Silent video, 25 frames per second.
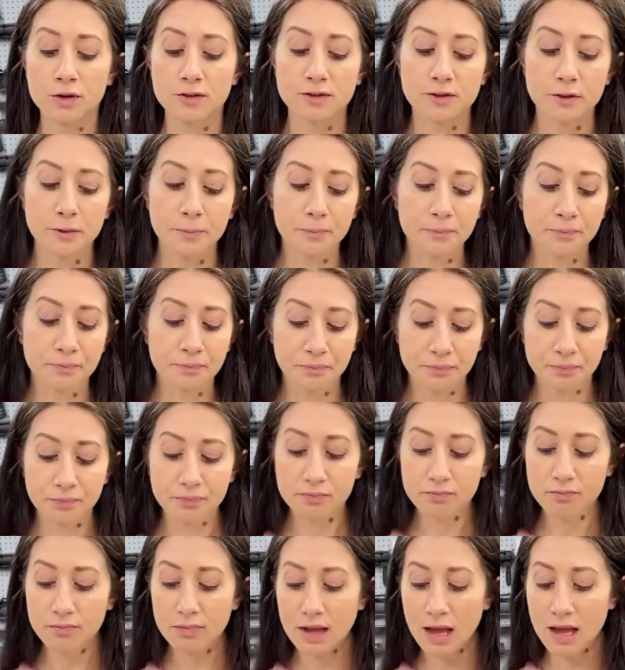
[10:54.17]

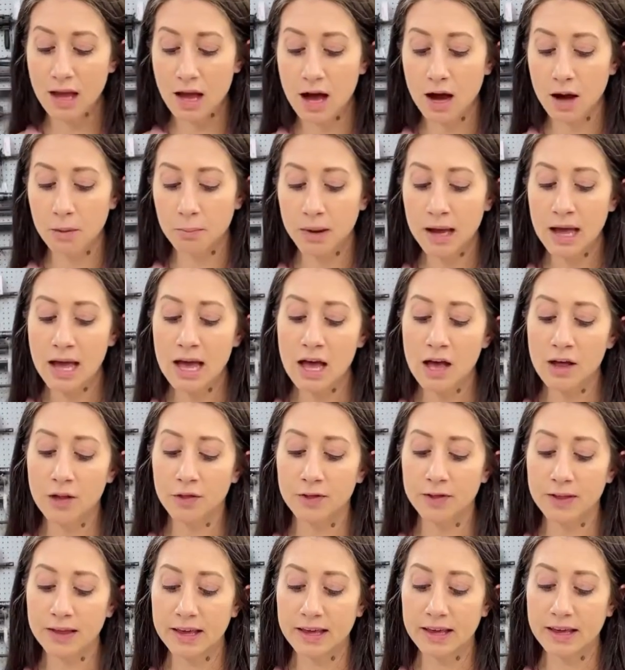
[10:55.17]
So
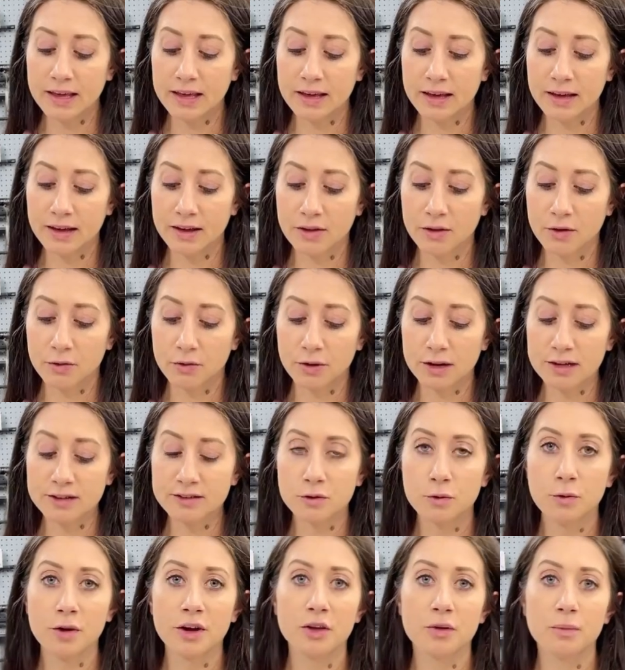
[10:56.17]
the reason
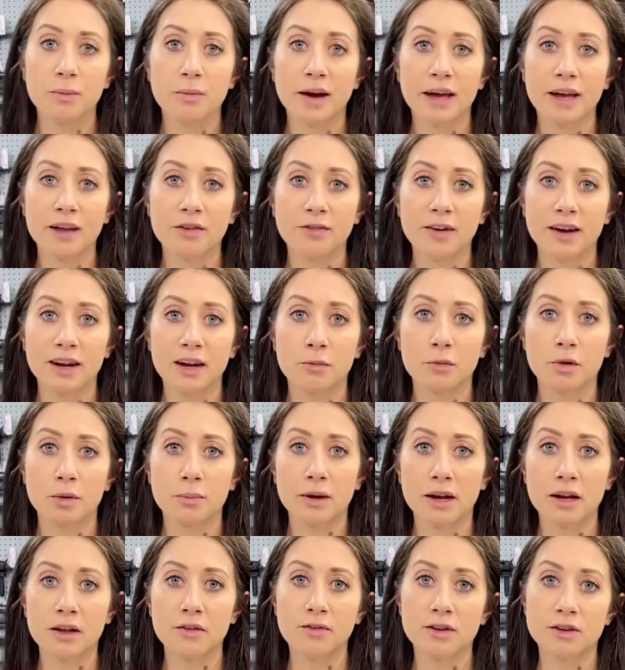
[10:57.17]
why you might find it more
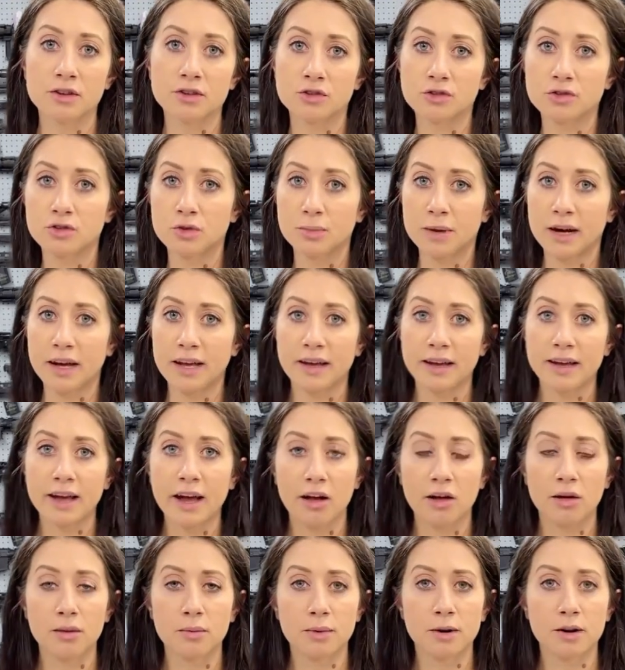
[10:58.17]
beneficial to buy a
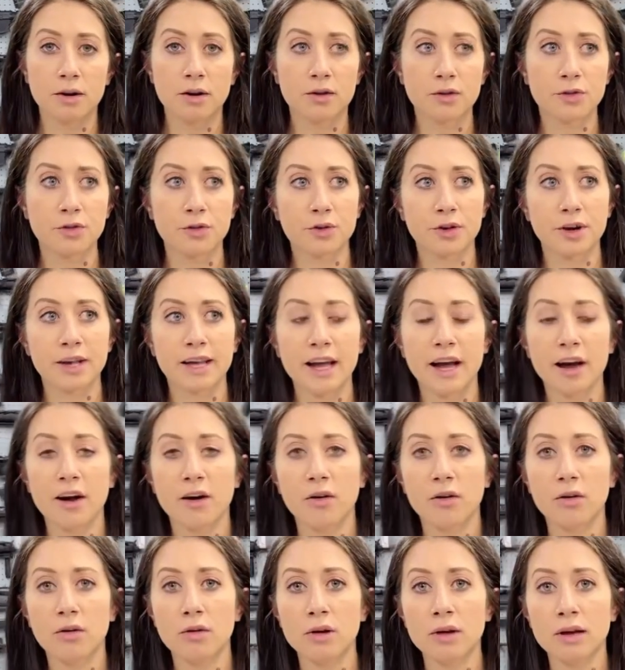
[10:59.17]
caliber 30
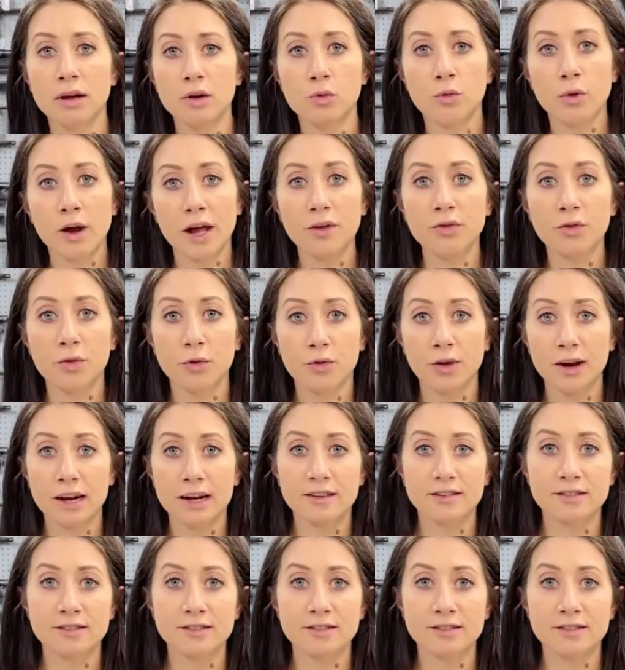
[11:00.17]
cal rifle rated